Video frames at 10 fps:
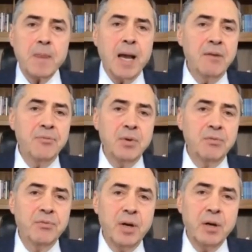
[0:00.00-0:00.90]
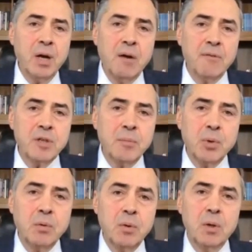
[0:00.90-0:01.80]
I feel very
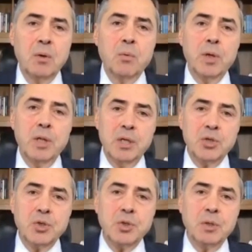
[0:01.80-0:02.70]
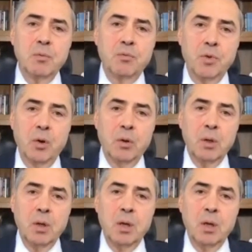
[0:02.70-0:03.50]
comfortable with this role.